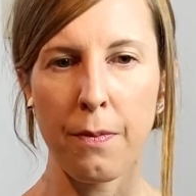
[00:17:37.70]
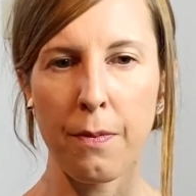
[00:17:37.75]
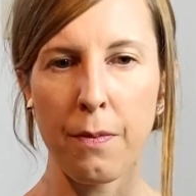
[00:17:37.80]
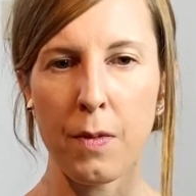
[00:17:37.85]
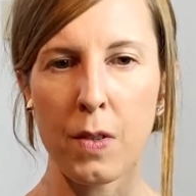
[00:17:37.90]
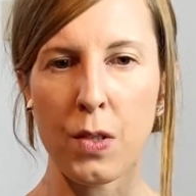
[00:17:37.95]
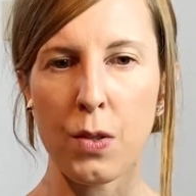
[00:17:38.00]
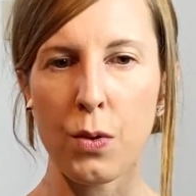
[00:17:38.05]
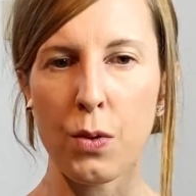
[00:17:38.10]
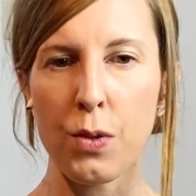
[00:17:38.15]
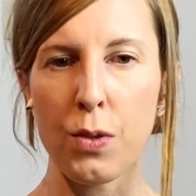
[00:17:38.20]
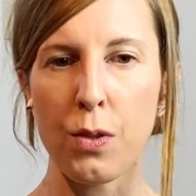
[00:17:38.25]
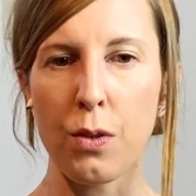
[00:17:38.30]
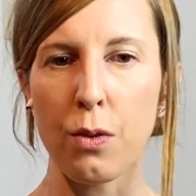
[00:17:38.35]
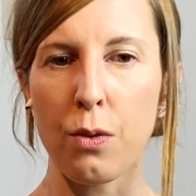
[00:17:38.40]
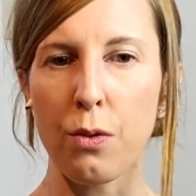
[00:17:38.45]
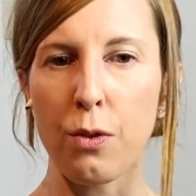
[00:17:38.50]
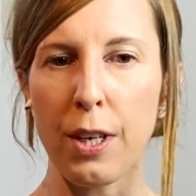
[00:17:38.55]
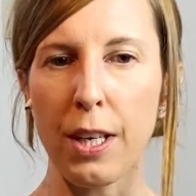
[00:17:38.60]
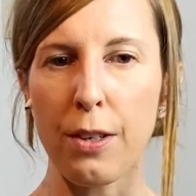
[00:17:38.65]
It's also
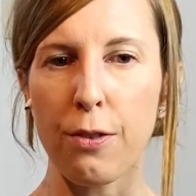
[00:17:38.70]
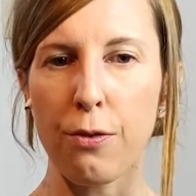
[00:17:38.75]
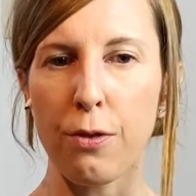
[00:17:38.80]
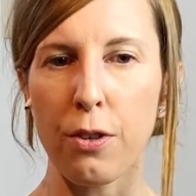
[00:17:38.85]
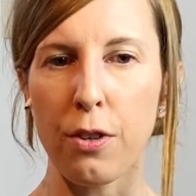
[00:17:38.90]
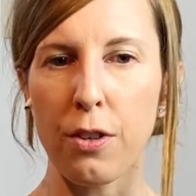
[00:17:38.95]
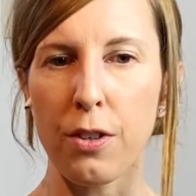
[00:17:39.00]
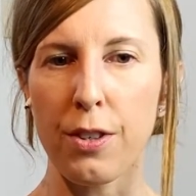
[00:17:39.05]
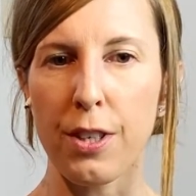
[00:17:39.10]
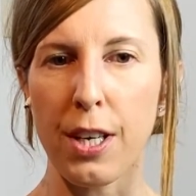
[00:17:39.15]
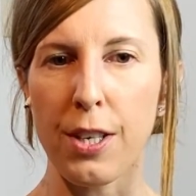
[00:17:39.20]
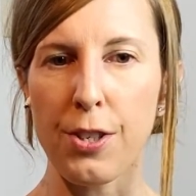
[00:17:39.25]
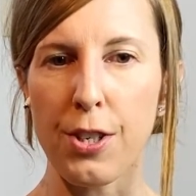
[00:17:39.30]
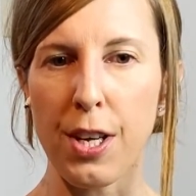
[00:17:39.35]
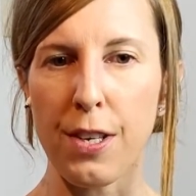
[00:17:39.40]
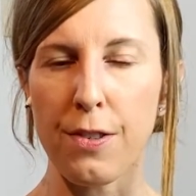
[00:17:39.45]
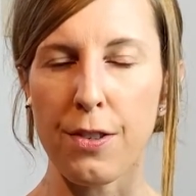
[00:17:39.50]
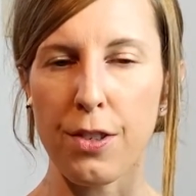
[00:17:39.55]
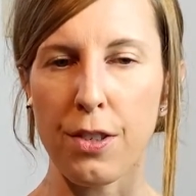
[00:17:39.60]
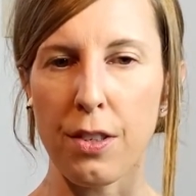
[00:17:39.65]
great for
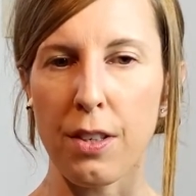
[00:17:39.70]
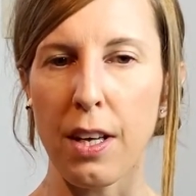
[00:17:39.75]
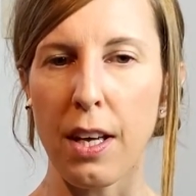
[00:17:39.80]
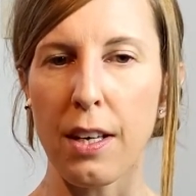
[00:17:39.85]
digestion.